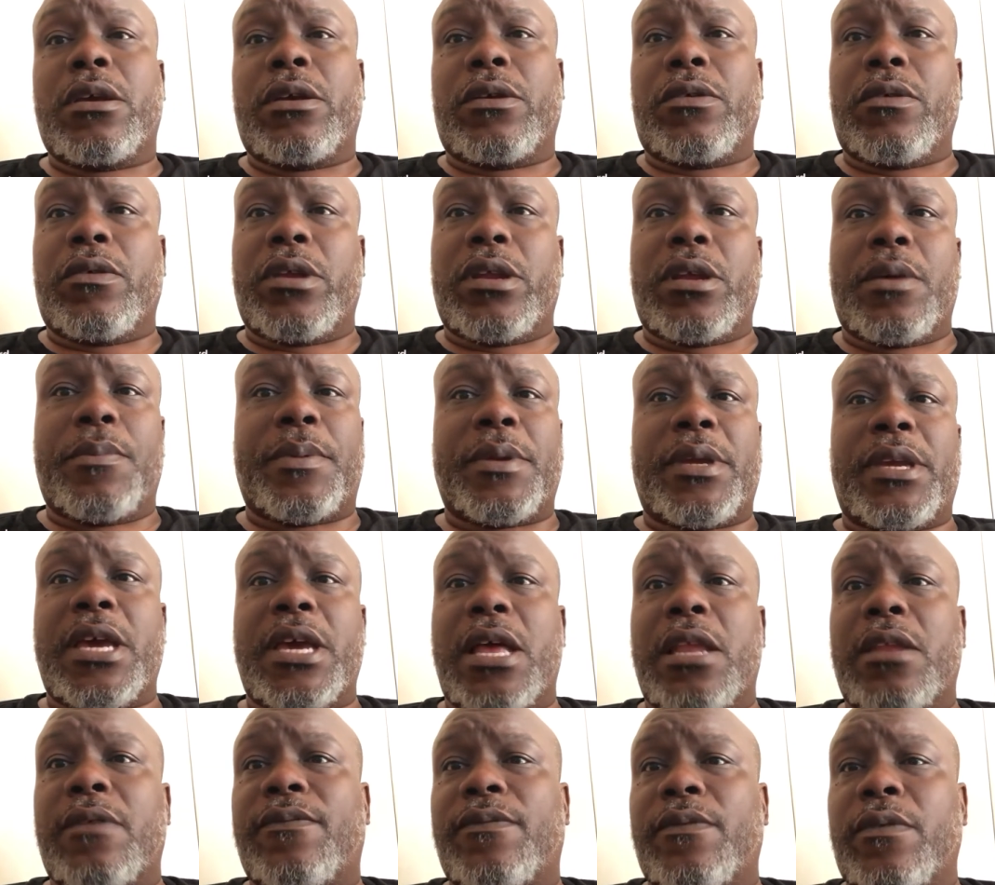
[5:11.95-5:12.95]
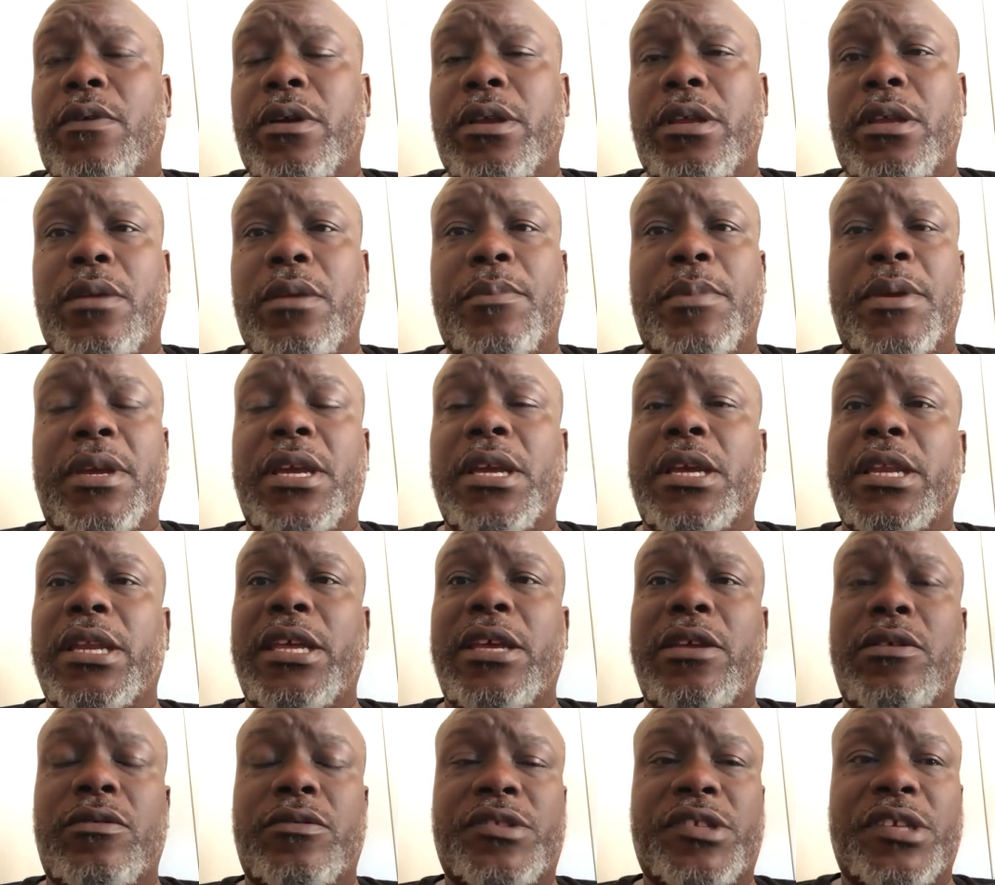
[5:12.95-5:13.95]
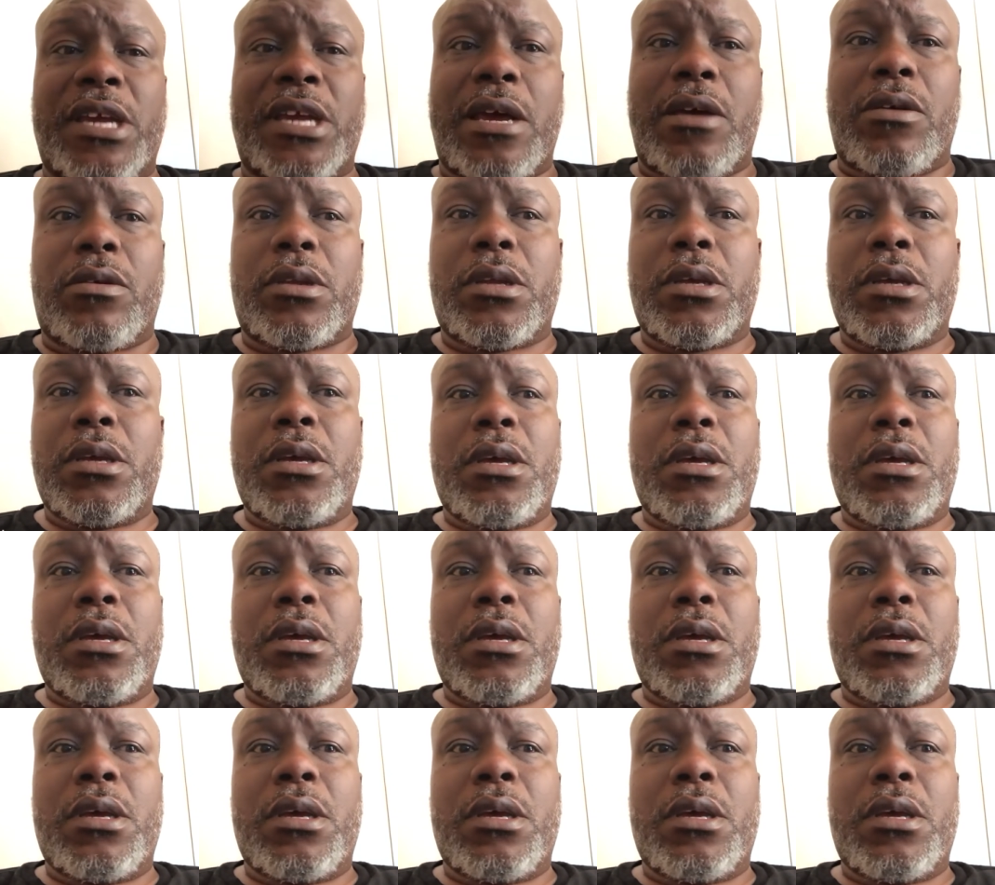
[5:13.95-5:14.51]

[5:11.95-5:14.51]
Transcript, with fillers: Growing up in California, being an Eagle Scout,